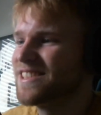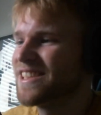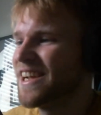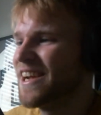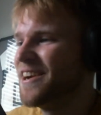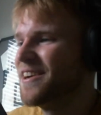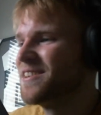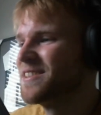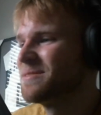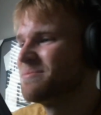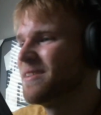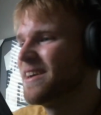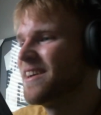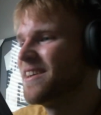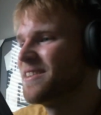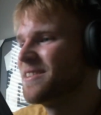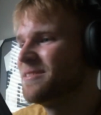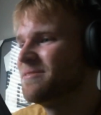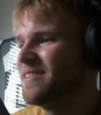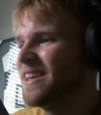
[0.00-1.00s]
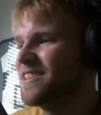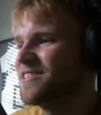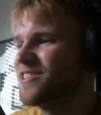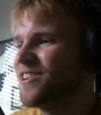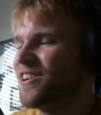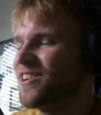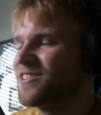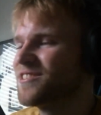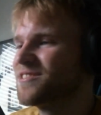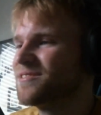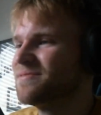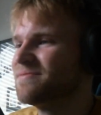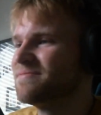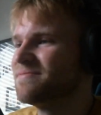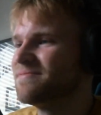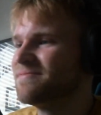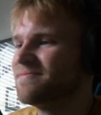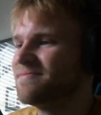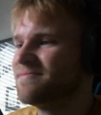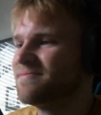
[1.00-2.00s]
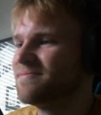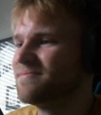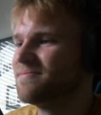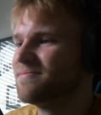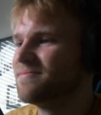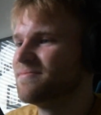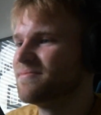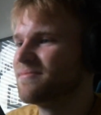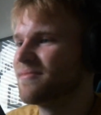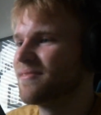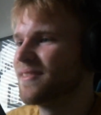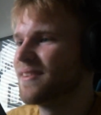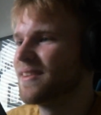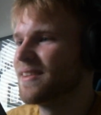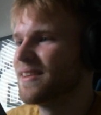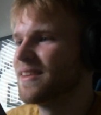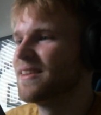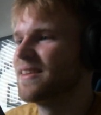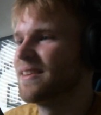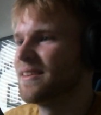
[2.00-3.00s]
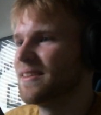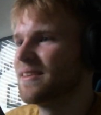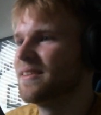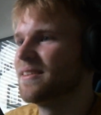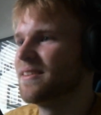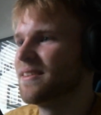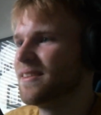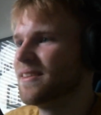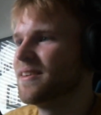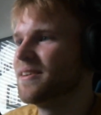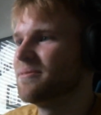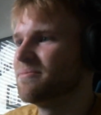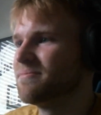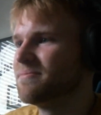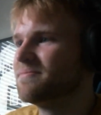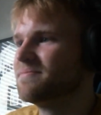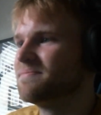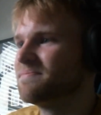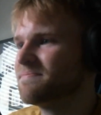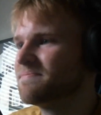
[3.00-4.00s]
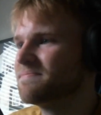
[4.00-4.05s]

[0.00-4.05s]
She cares about him. Would you That's awesome. your way back? Yep.